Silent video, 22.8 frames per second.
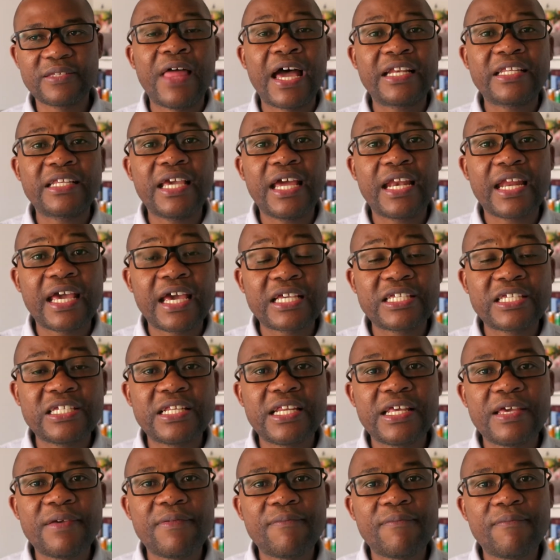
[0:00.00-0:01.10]
that can
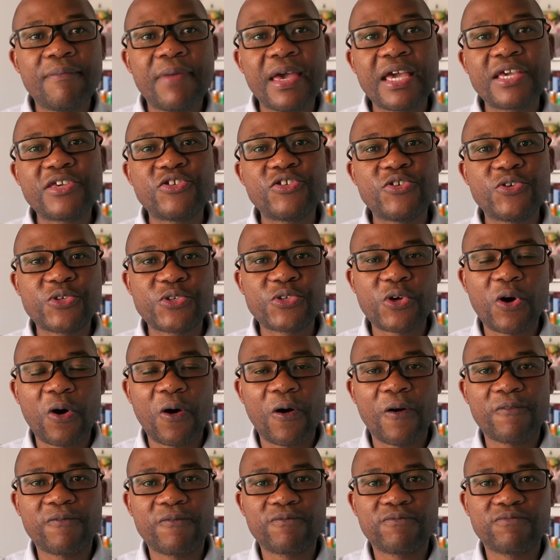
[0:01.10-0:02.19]
actually make use
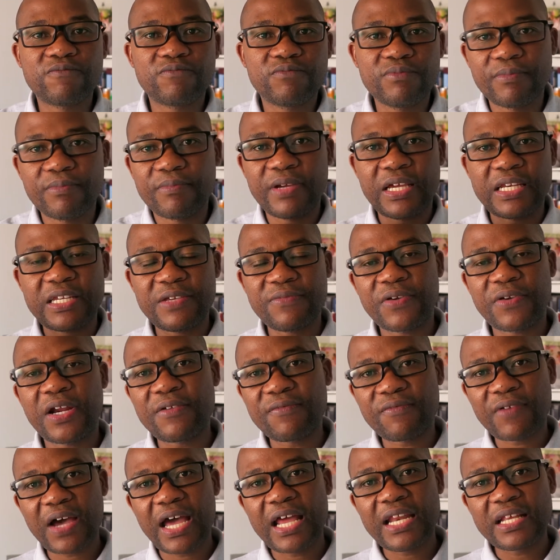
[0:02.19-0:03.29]
of a
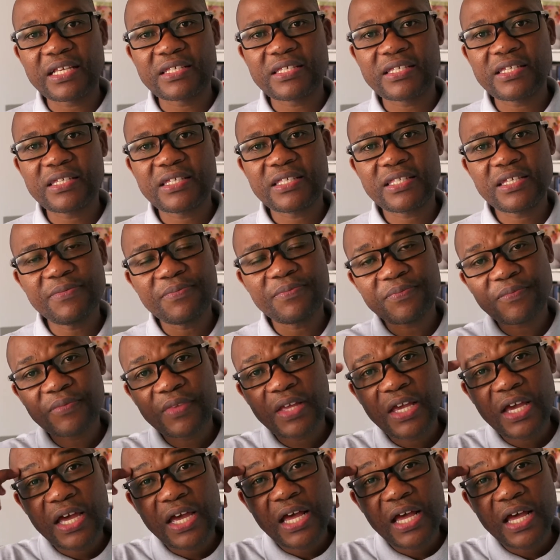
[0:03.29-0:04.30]
different filing system.